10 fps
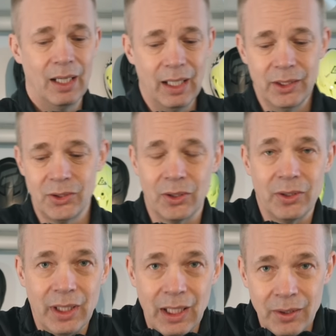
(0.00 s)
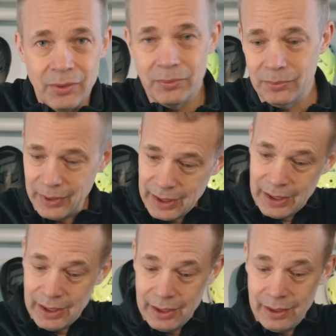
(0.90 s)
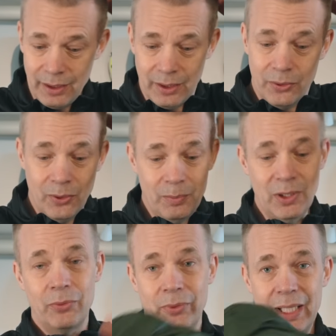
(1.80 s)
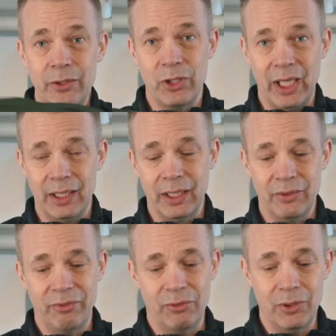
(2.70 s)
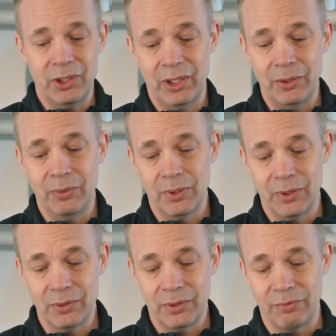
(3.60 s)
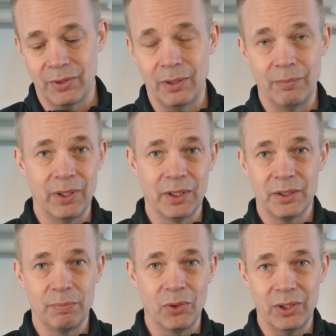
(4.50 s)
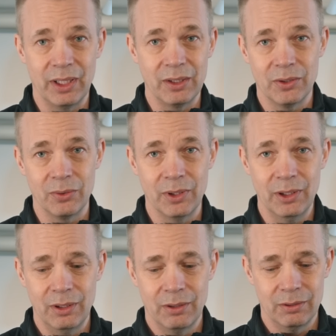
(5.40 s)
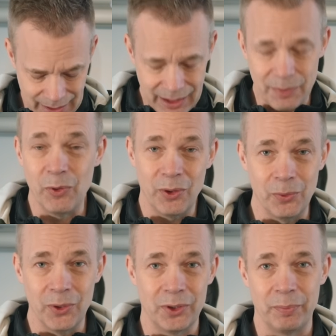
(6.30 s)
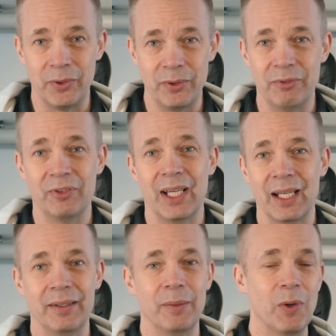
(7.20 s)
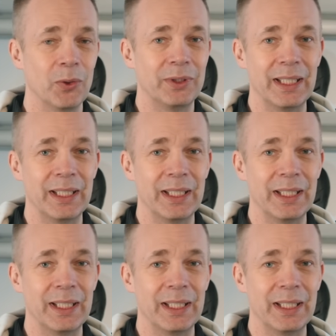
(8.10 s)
I started out with a normal rain jacket, 40 euros from a sporting store. It's more waterproof than the most